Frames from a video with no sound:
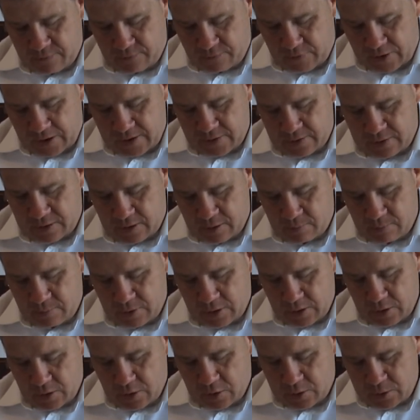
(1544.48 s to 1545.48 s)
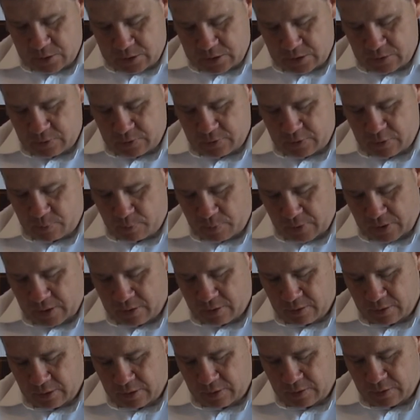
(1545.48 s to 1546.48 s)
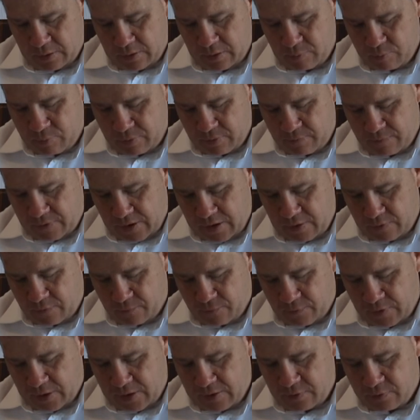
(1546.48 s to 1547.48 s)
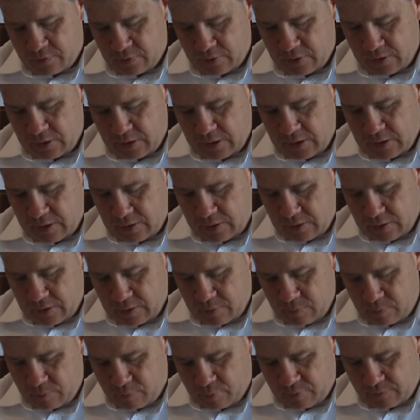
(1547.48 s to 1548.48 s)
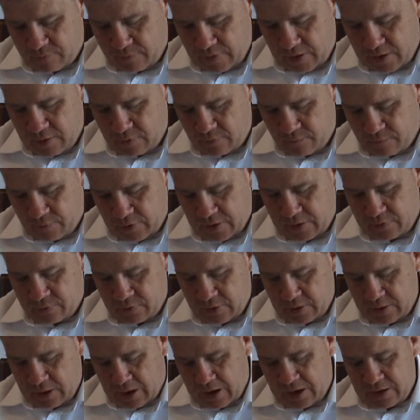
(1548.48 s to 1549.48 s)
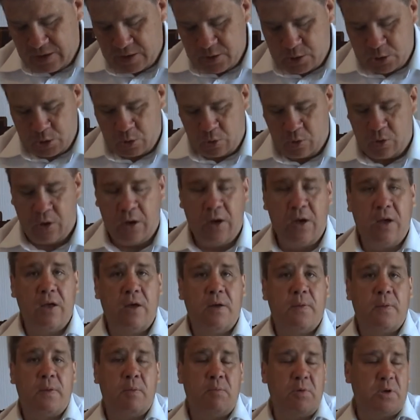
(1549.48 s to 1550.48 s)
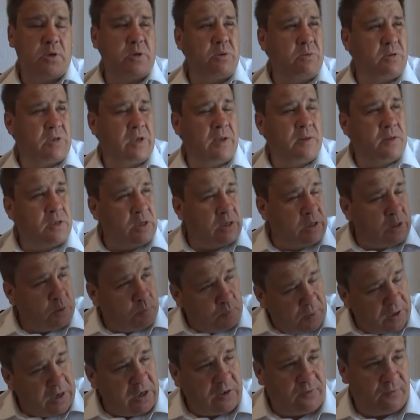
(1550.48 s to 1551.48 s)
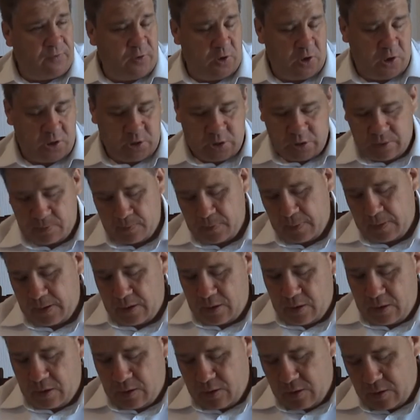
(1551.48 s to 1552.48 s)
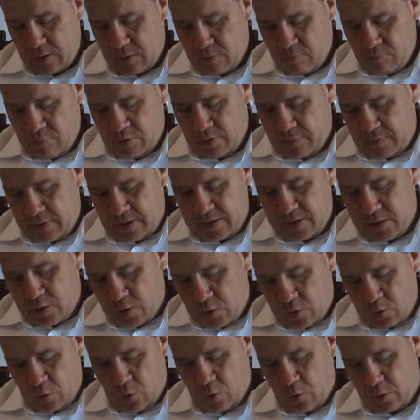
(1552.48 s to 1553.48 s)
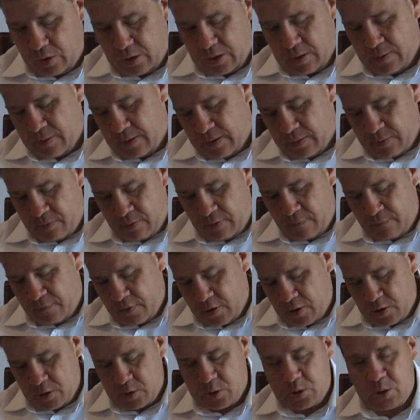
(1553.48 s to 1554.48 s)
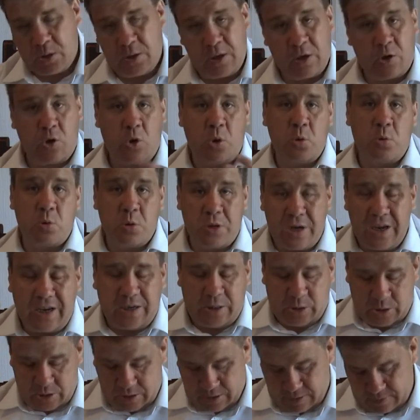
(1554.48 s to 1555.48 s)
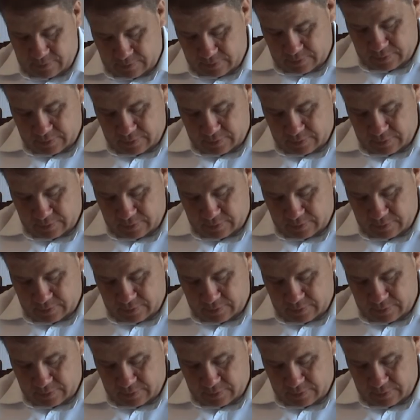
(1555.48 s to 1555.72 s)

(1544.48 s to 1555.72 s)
fight them until their parallel prevail faith prevail faith in Allah. So the Muslim said there's this peace verse, but then you look and then there's a verse that contradicts it.